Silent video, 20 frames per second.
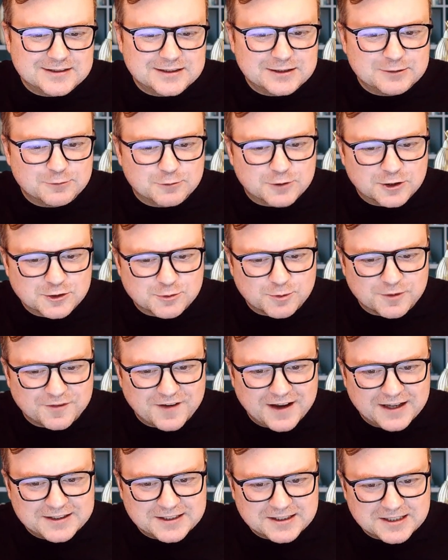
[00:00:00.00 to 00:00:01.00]
because we've
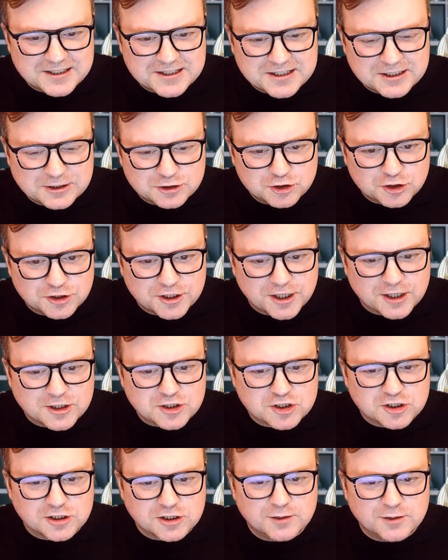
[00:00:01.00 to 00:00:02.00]
had it in the
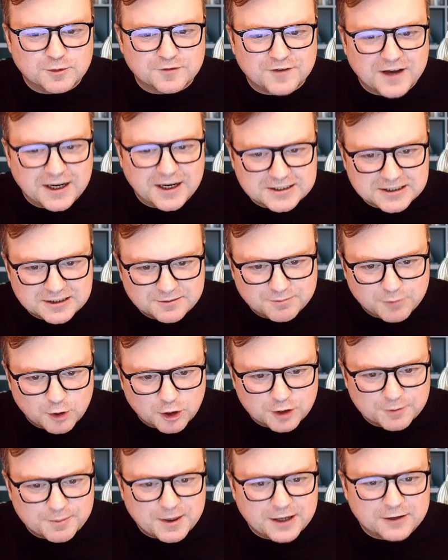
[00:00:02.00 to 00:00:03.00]
introduction, we've had it in
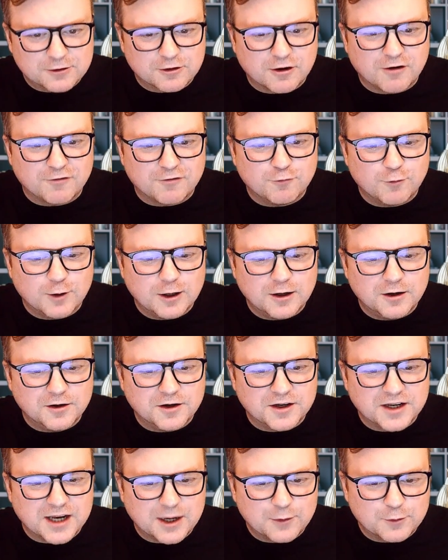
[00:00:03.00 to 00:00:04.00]
body paragraph 1,
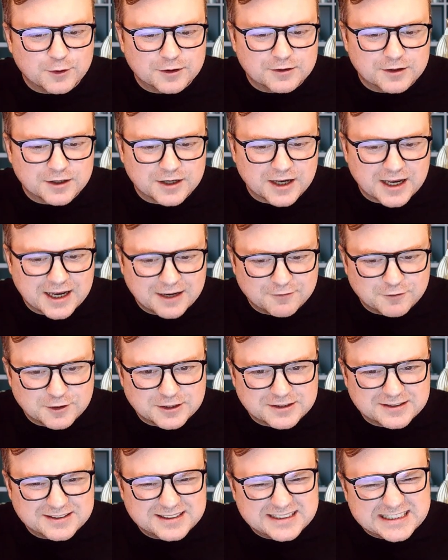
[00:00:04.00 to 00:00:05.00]
and now we're going to have
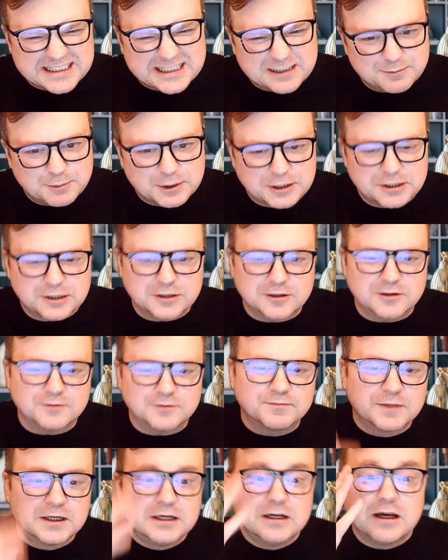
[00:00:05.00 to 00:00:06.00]
it a little bit here.
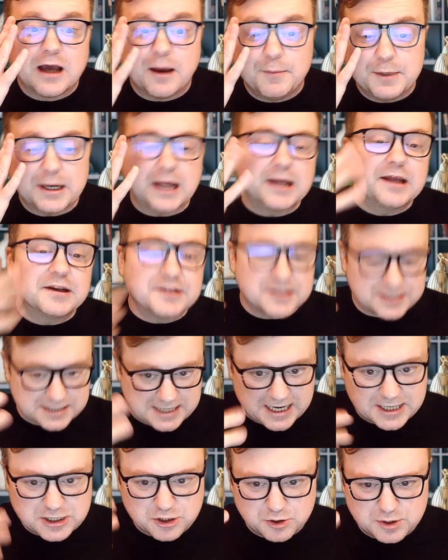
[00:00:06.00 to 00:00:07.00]
I mean, I
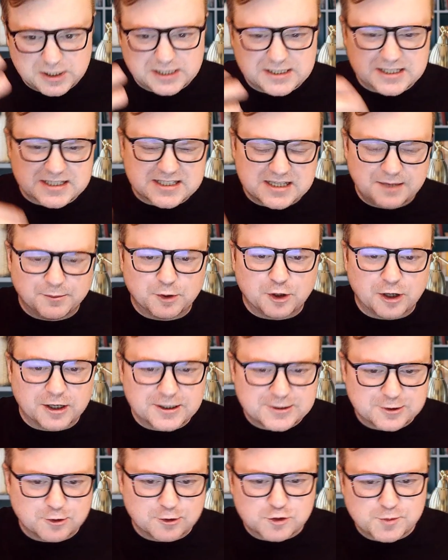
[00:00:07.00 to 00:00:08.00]
understand you need to
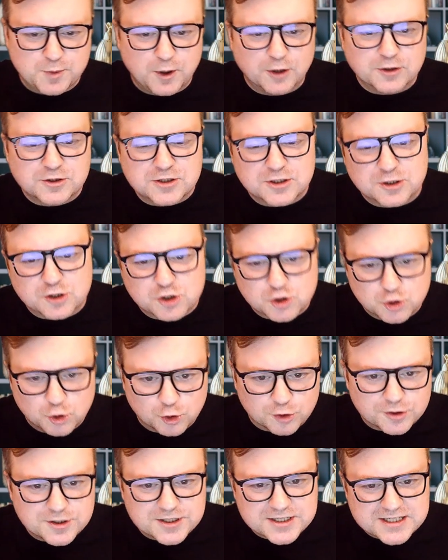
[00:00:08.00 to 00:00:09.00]
summarize those points in a
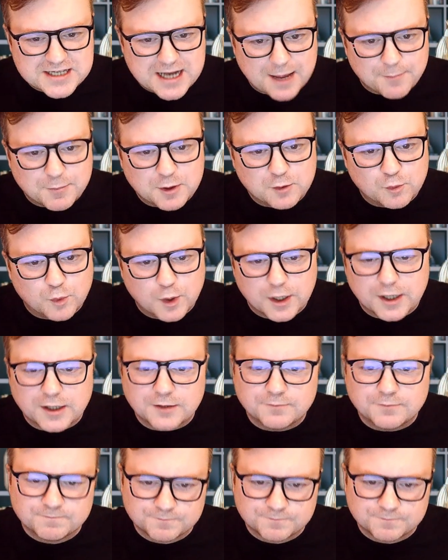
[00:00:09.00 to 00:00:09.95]
short and snappy way.